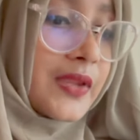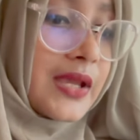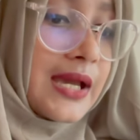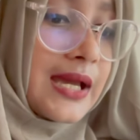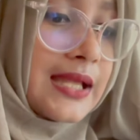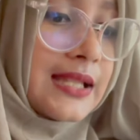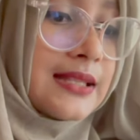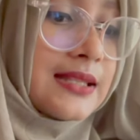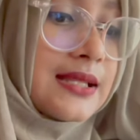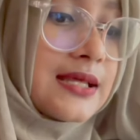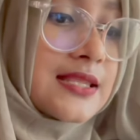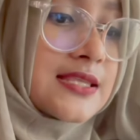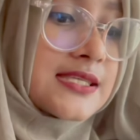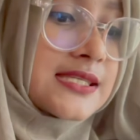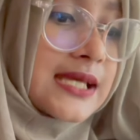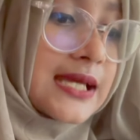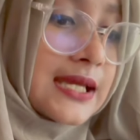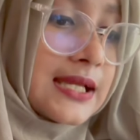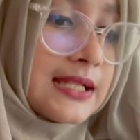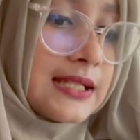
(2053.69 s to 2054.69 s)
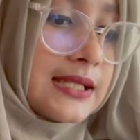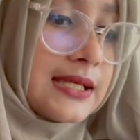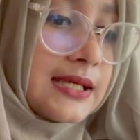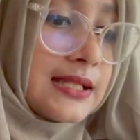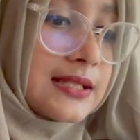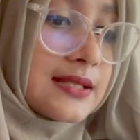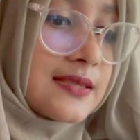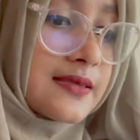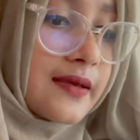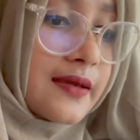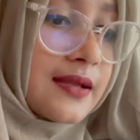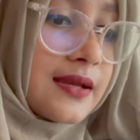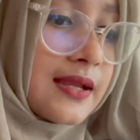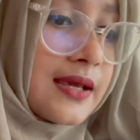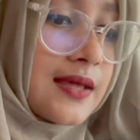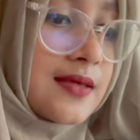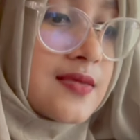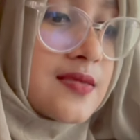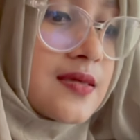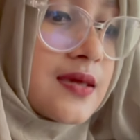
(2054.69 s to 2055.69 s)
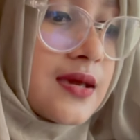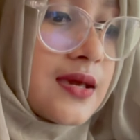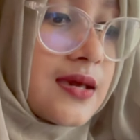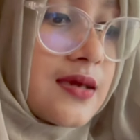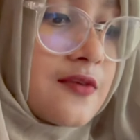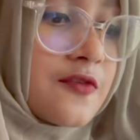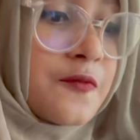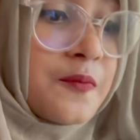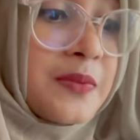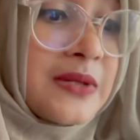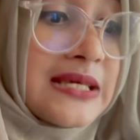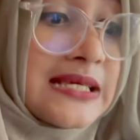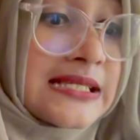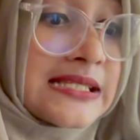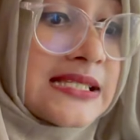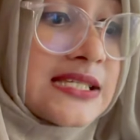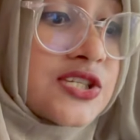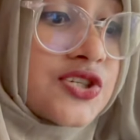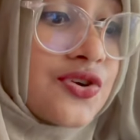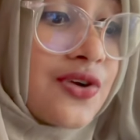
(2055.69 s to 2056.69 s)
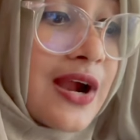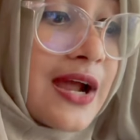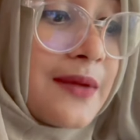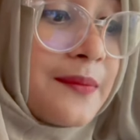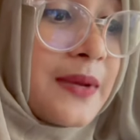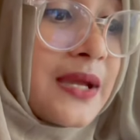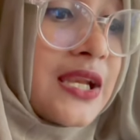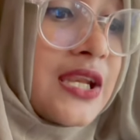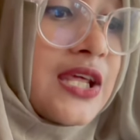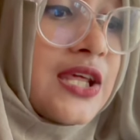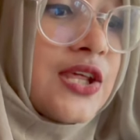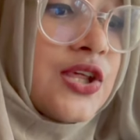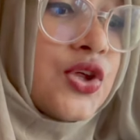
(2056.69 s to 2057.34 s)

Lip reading: And then secondly, the second essay is please describe any